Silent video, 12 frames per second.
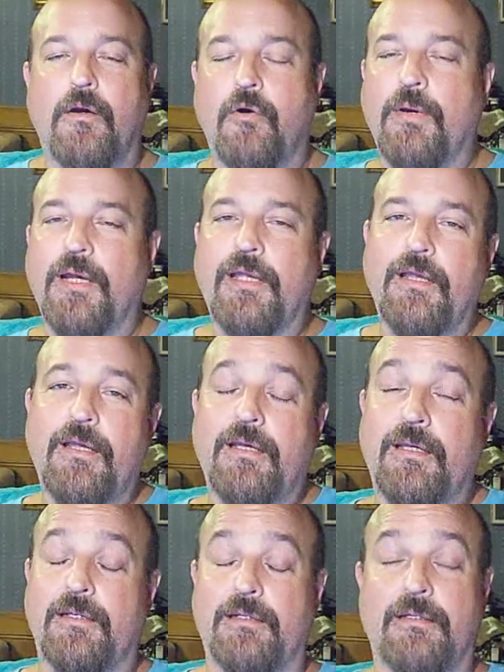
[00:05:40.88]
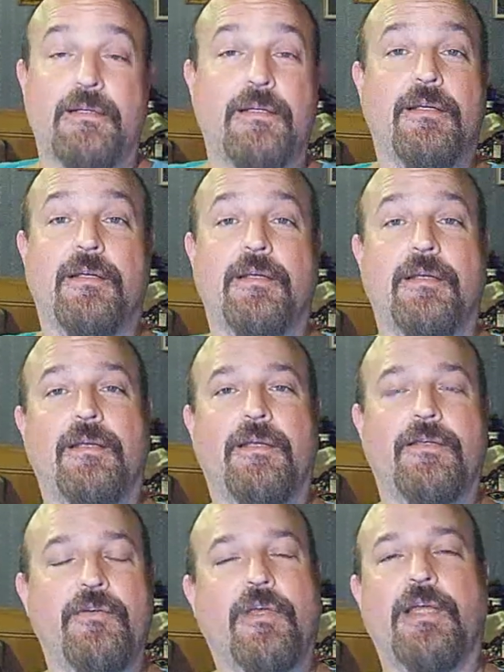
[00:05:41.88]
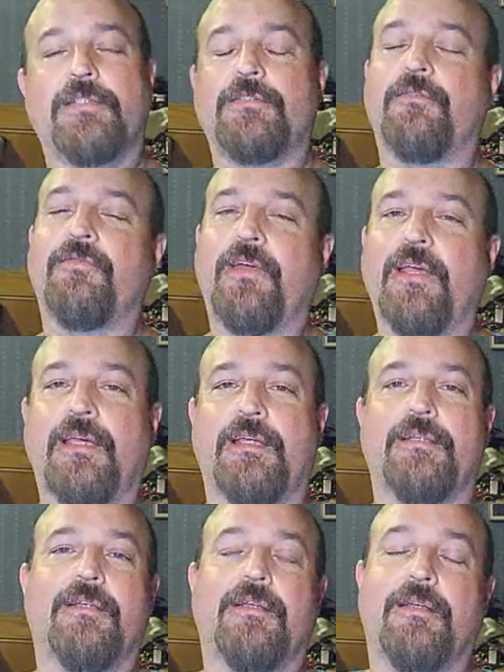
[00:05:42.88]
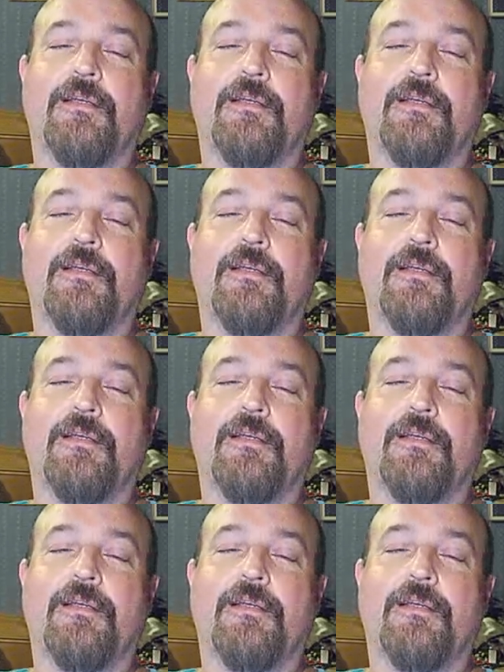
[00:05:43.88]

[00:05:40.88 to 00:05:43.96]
"Oh my God, you got so fat."